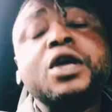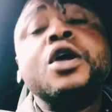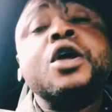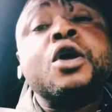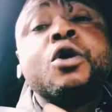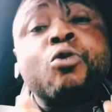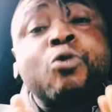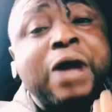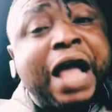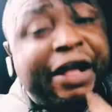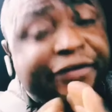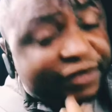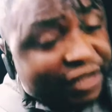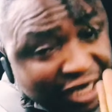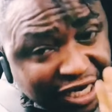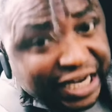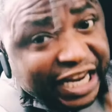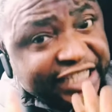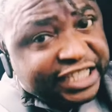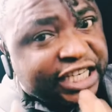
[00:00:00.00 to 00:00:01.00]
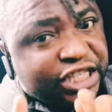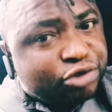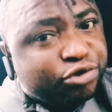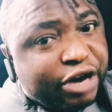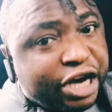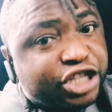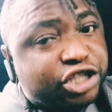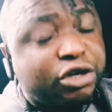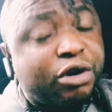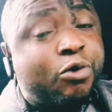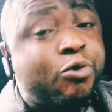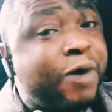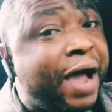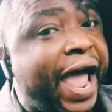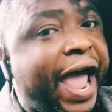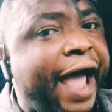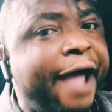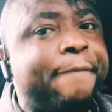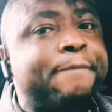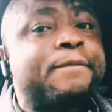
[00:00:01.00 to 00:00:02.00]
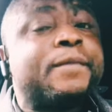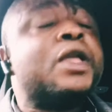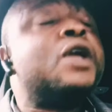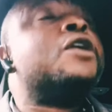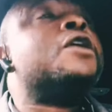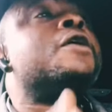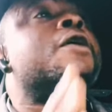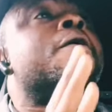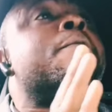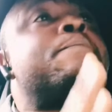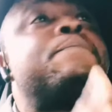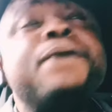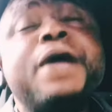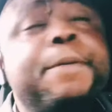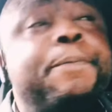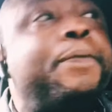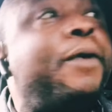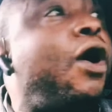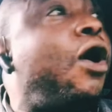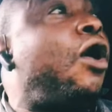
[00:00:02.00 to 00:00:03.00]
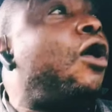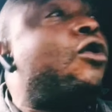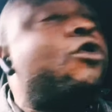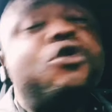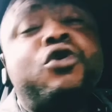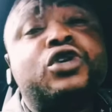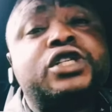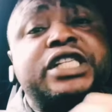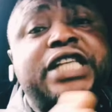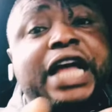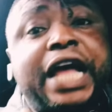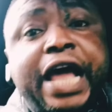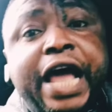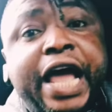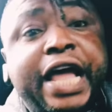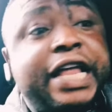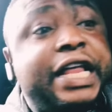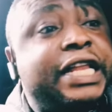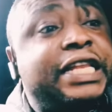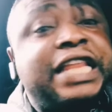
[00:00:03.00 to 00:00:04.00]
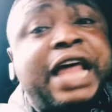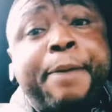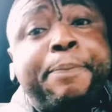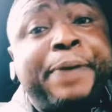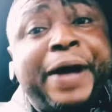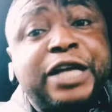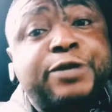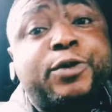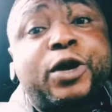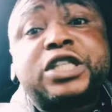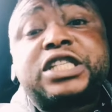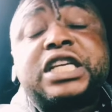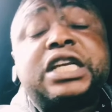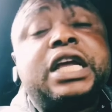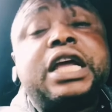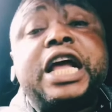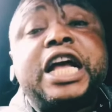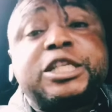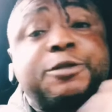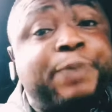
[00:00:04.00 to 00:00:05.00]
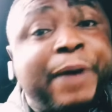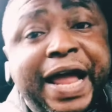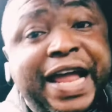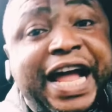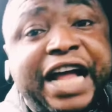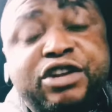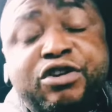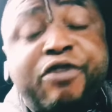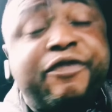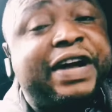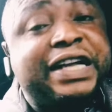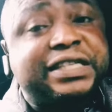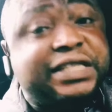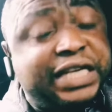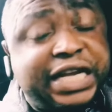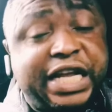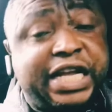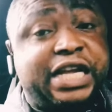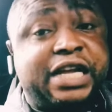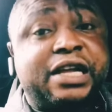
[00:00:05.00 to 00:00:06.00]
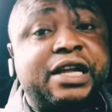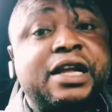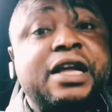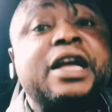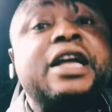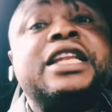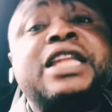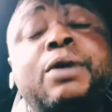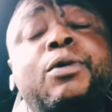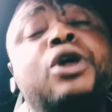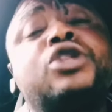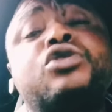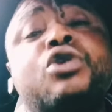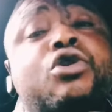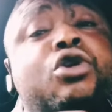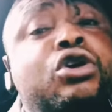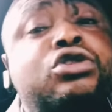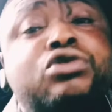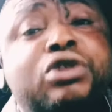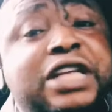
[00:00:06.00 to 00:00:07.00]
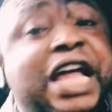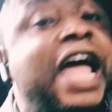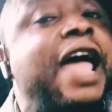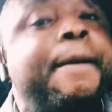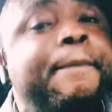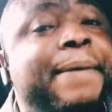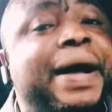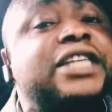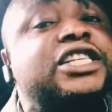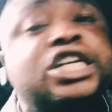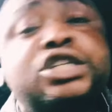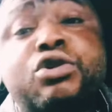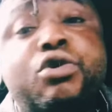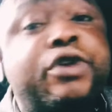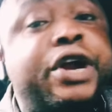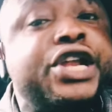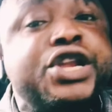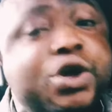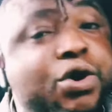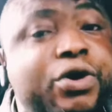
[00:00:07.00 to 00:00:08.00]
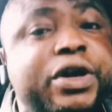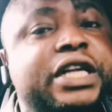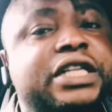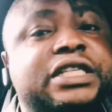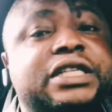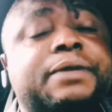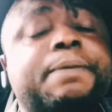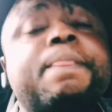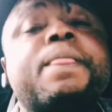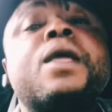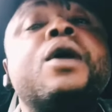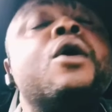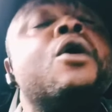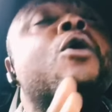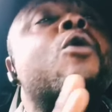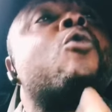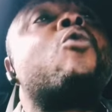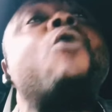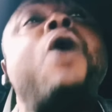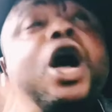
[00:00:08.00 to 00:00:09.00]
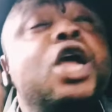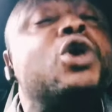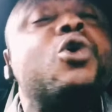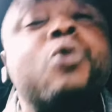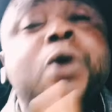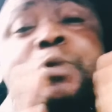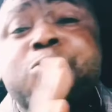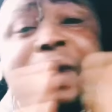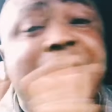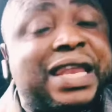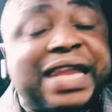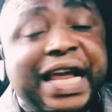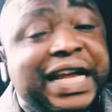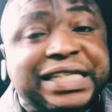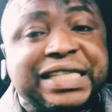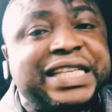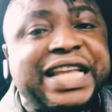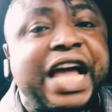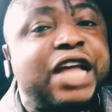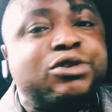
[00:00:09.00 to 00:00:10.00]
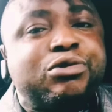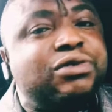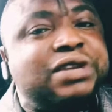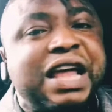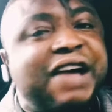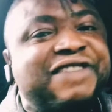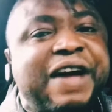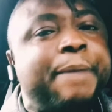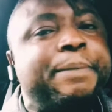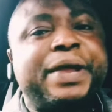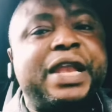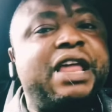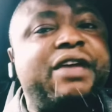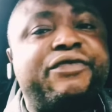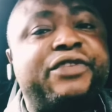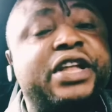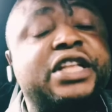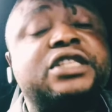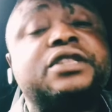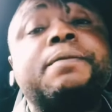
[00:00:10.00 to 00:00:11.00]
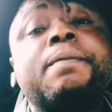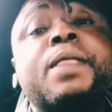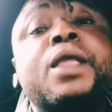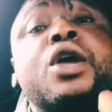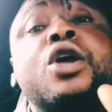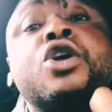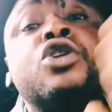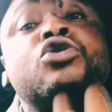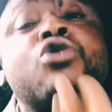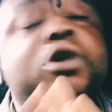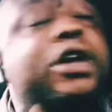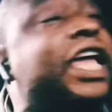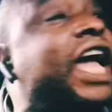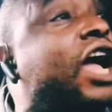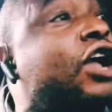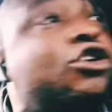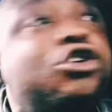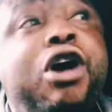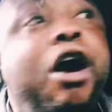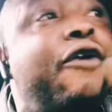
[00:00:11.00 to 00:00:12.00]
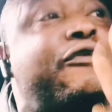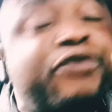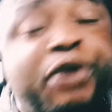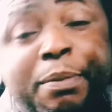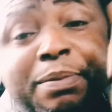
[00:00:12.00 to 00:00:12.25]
We have seen the situation where people whose their passport expired overseas, they want to go to their embassy to renew it. What you will witness there, you will never believe it. You can call from